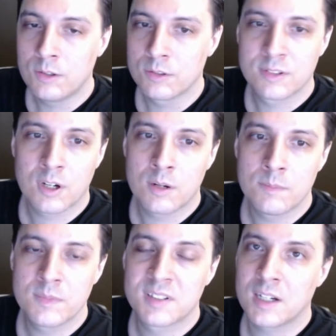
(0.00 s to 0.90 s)

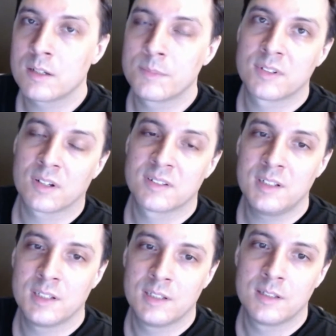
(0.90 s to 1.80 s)
some startups
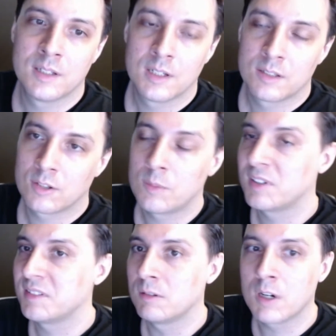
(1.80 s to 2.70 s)
succeeded. Some
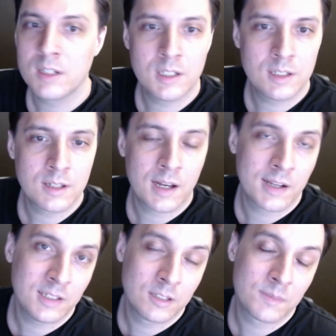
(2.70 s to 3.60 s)
are still running. I
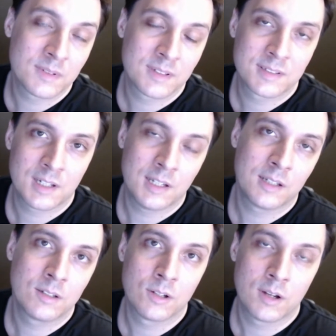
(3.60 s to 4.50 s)
ended up
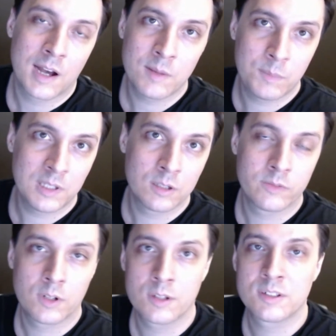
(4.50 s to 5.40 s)
selling the IP
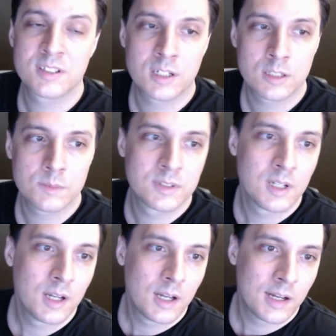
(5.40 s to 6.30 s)
of other startups.
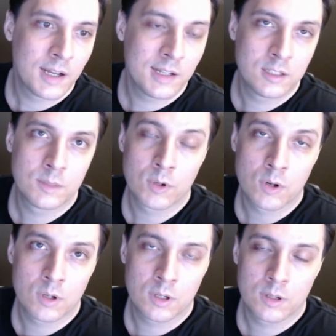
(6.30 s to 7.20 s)
I ended
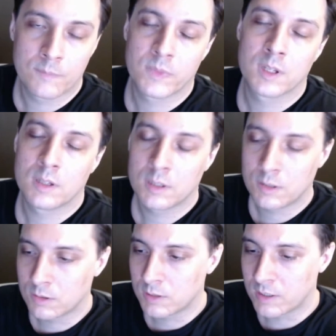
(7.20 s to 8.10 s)
up
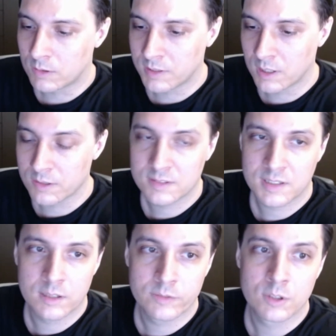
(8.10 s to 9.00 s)
on the other
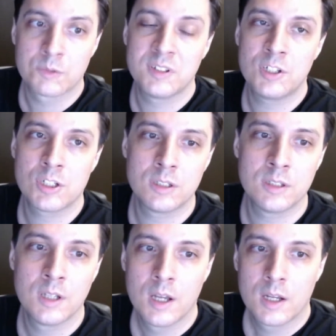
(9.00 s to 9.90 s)
side of an
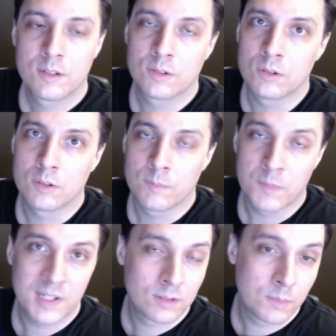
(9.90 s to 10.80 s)
acquisition. So
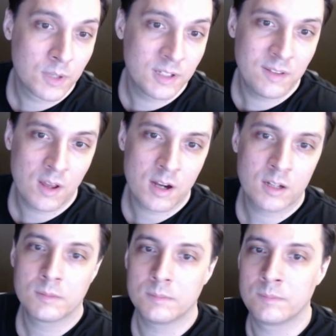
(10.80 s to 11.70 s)
made some money
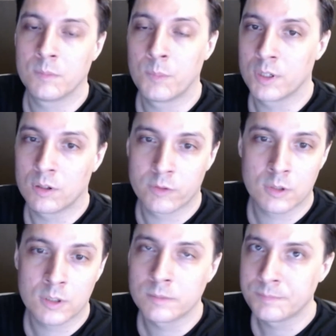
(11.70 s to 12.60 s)
there, but
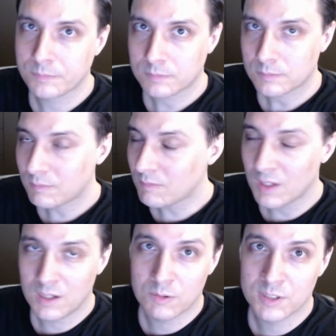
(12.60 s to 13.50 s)
overall,
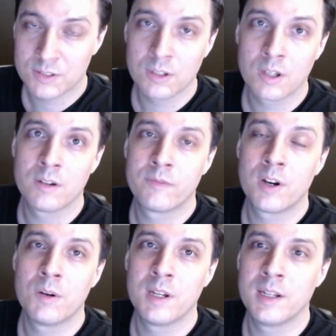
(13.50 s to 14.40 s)
it was not a
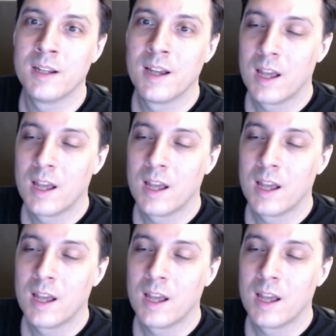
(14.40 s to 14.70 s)
very